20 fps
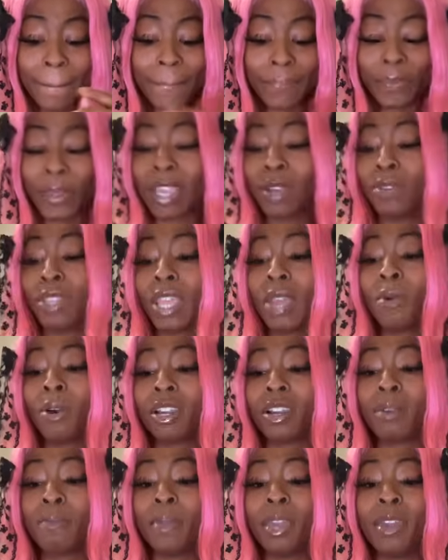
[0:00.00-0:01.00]
They could, they want
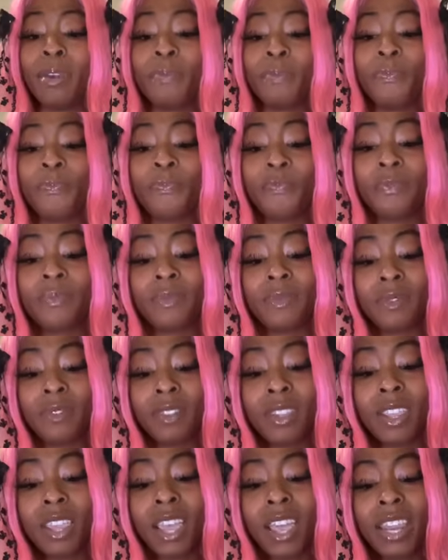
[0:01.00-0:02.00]
to commit.
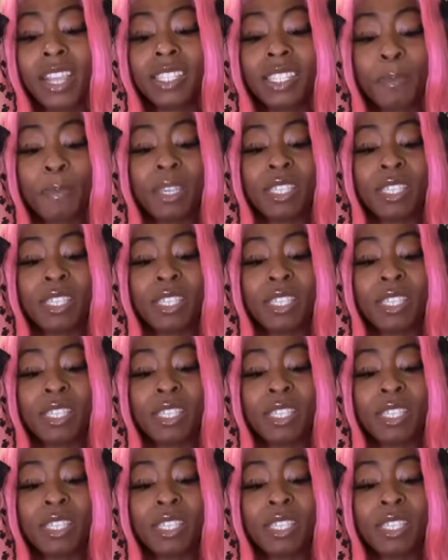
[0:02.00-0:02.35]
This could